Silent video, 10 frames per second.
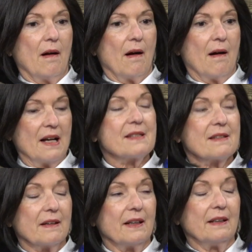on
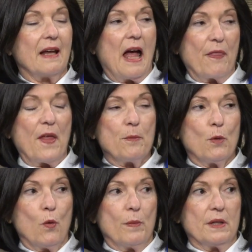site at that
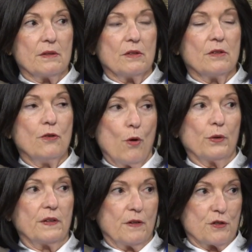moment, know
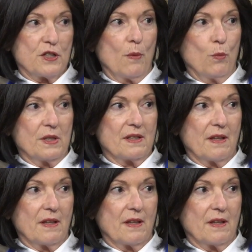that there's someone